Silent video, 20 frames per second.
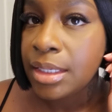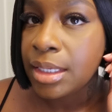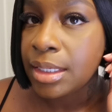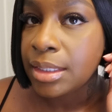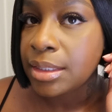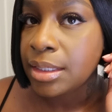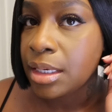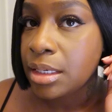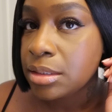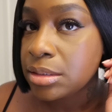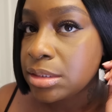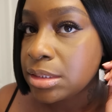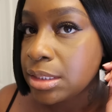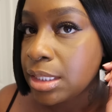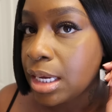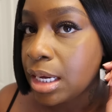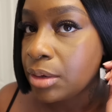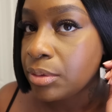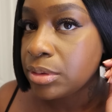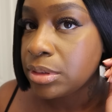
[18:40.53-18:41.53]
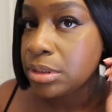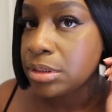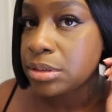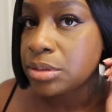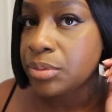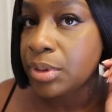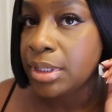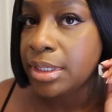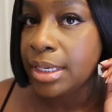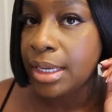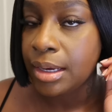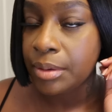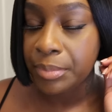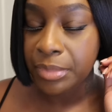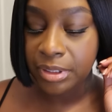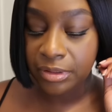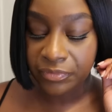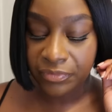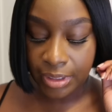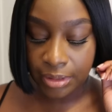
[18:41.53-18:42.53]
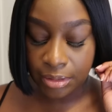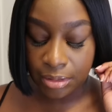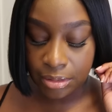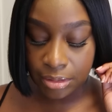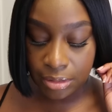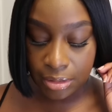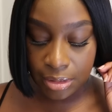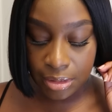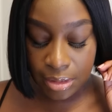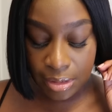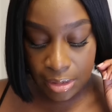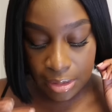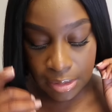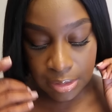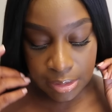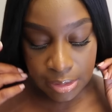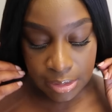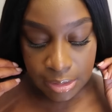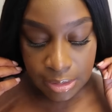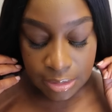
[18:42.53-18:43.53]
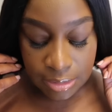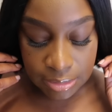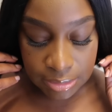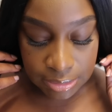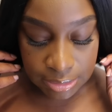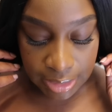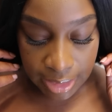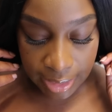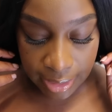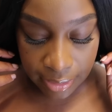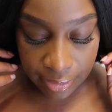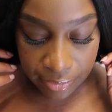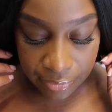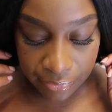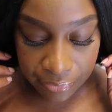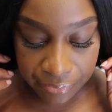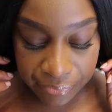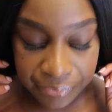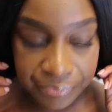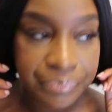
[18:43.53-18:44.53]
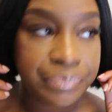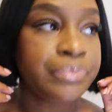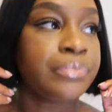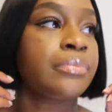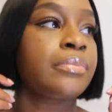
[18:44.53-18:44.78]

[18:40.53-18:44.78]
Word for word: like y'all see how it looks right now but if I look down